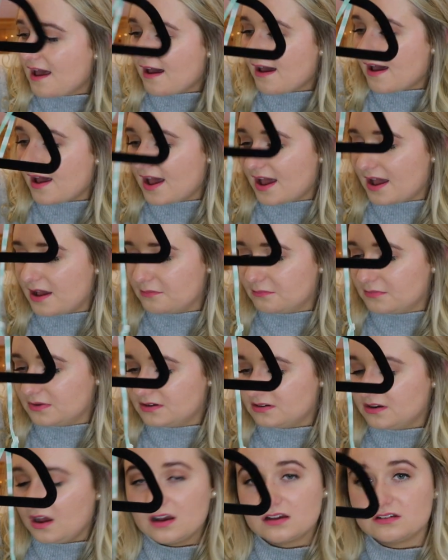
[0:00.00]
Um,
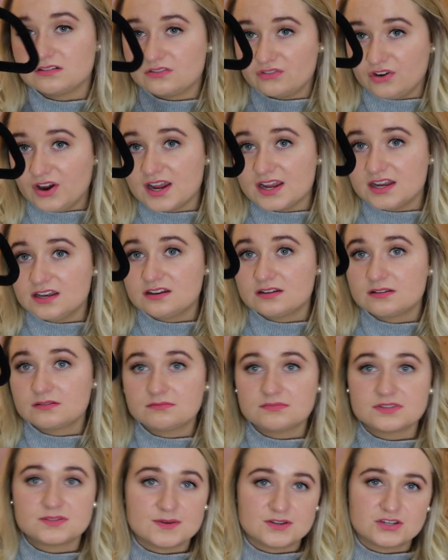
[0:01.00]
not great,
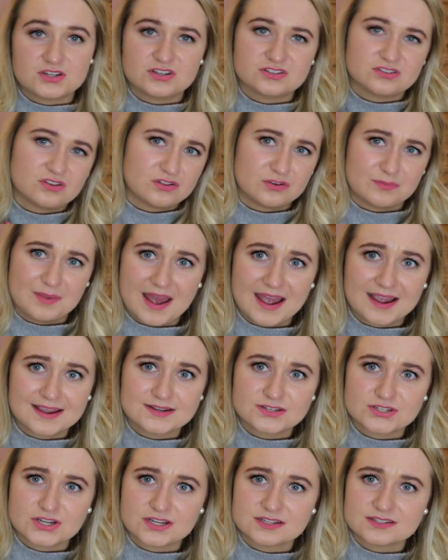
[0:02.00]
especially because all their
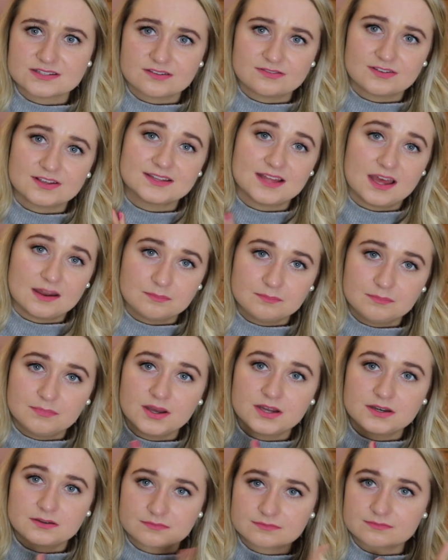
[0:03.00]
packaging and stuff like that,
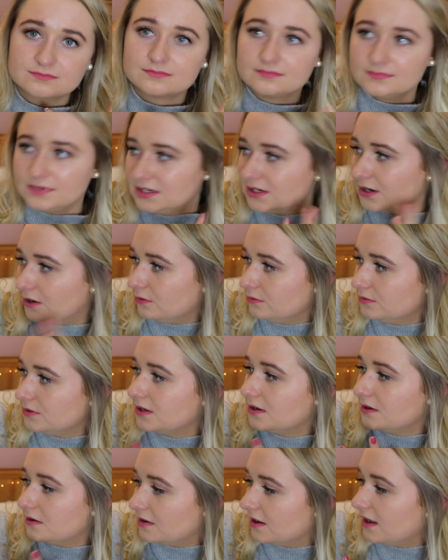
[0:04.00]
but you know,
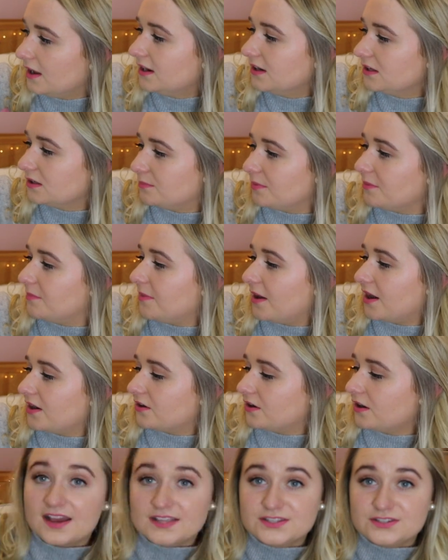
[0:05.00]
a little bit
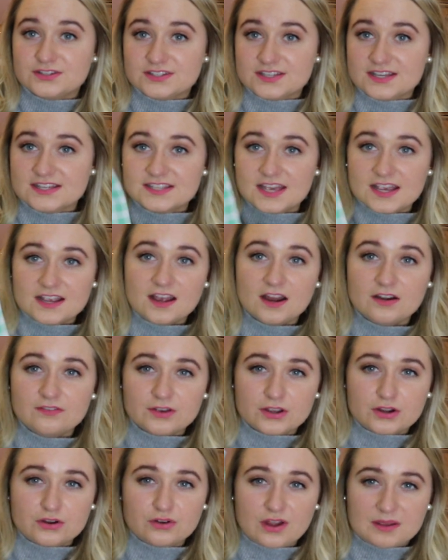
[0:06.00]
better. As you can see, it's like kind
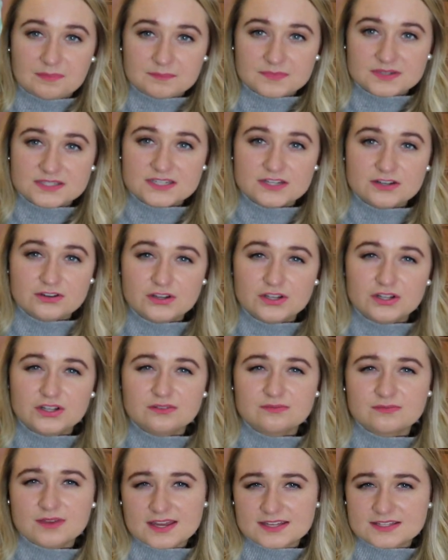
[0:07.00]
of a crepe
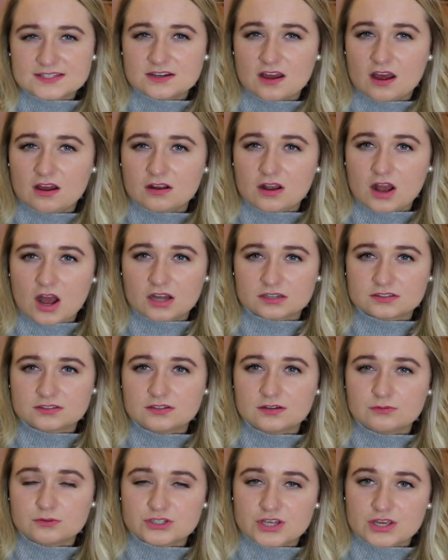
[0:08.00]
material. It's not
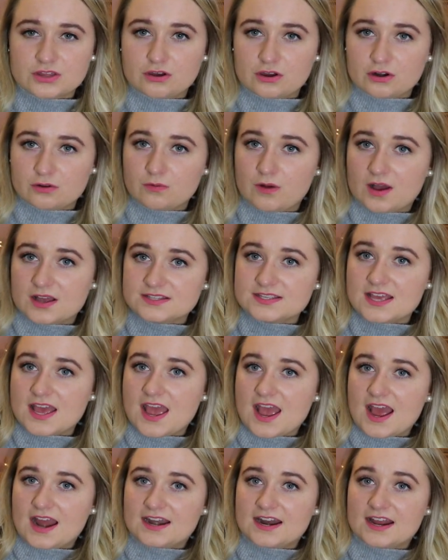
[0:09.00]
cotton, which I thought it was,
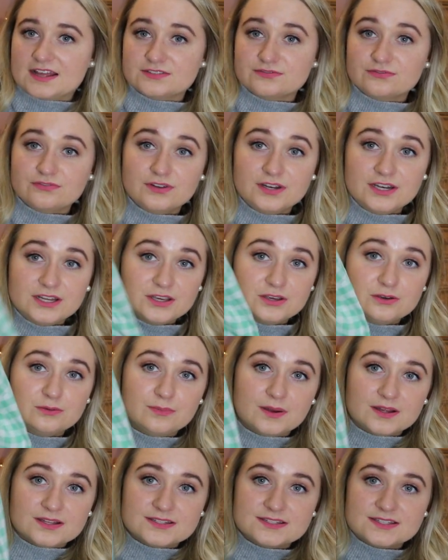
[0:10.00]
and it has really cute
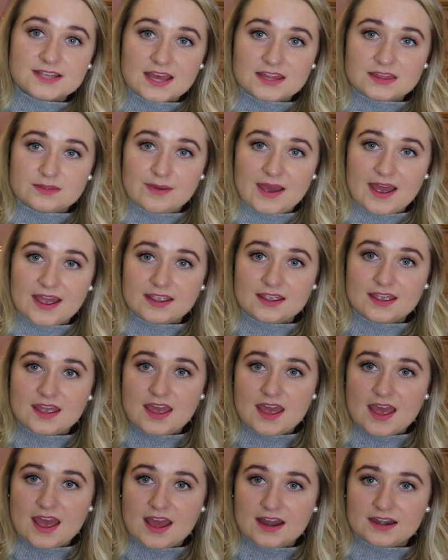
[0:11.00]
buttons at the back
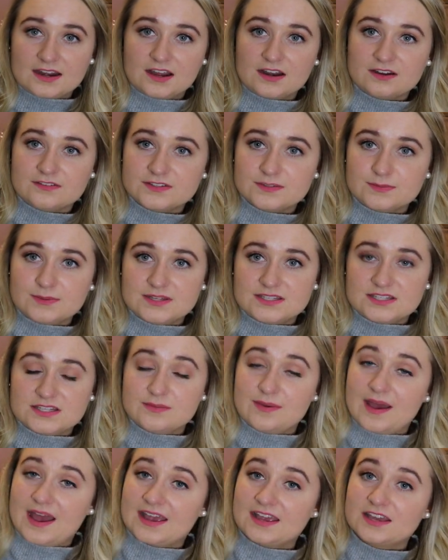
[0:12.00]
and it kind of splits at
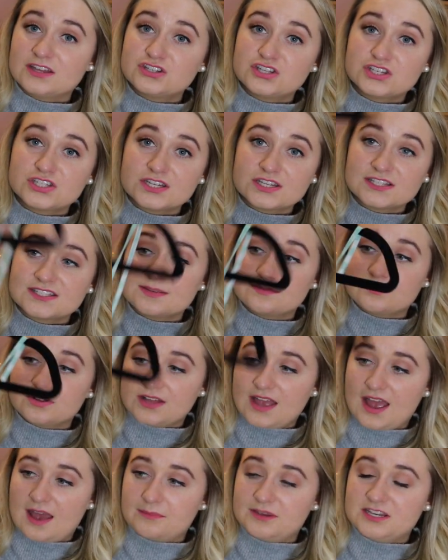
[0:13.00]
the back. Just a simple
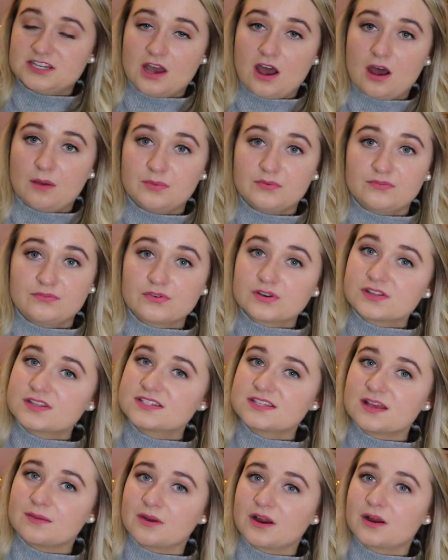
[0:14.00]
cami top for the
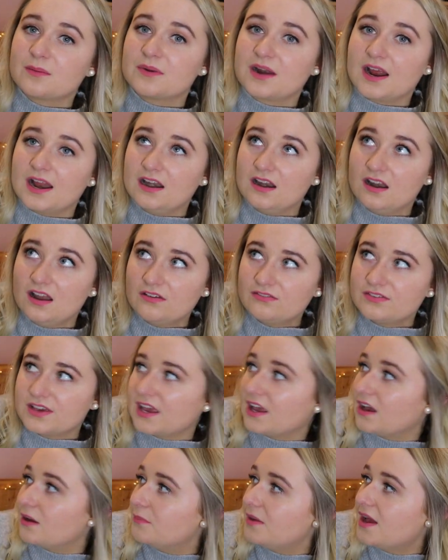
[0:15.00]
summer, but I love
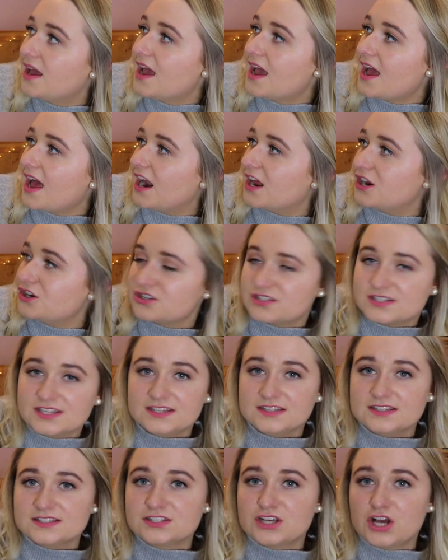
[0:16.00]
gingham. I just
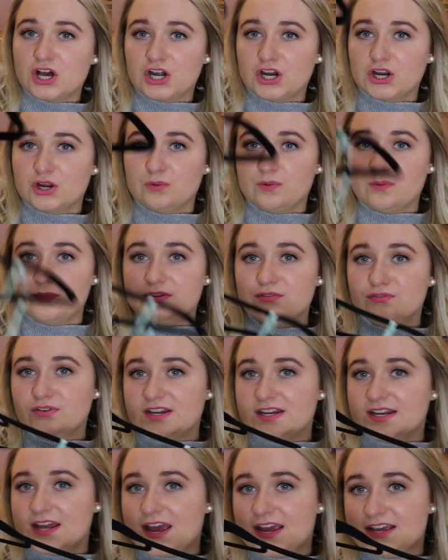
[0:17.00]
think this color will be
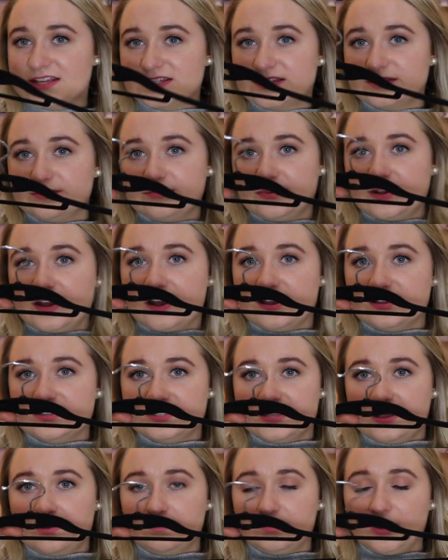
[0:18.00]
really nice
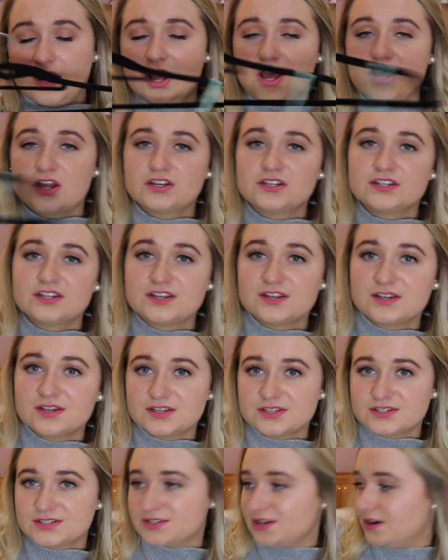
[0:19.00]
because I'm blonde,
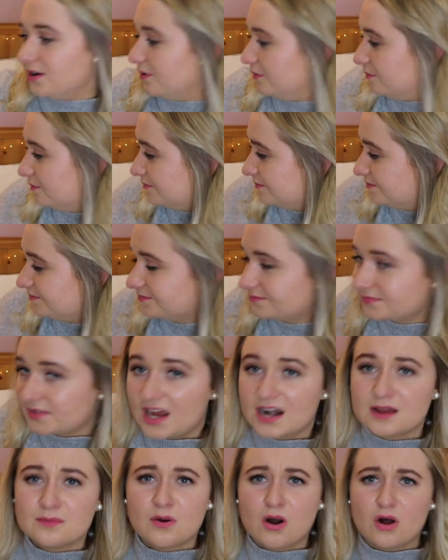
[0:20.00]
so.
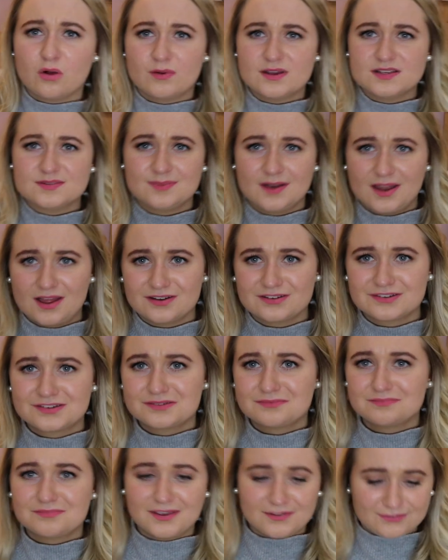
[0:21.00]
And I'm always blonde,
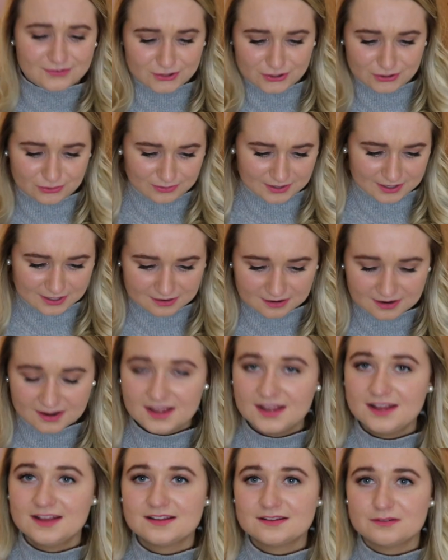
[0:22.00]
if you're new here.
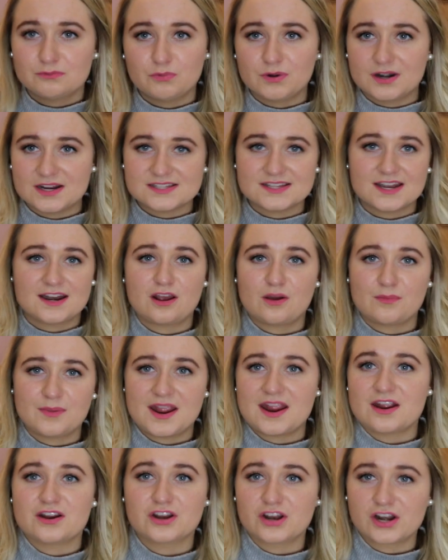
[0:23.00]
When I said I got my
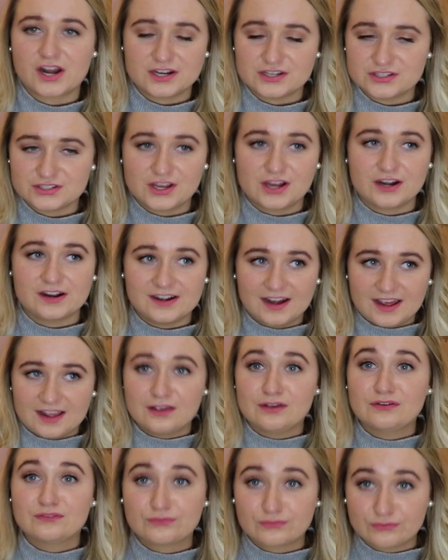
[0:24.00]
hair done, I just got it
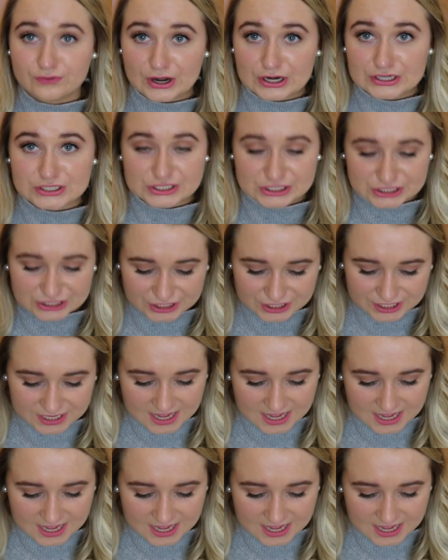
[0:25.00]
like freshened.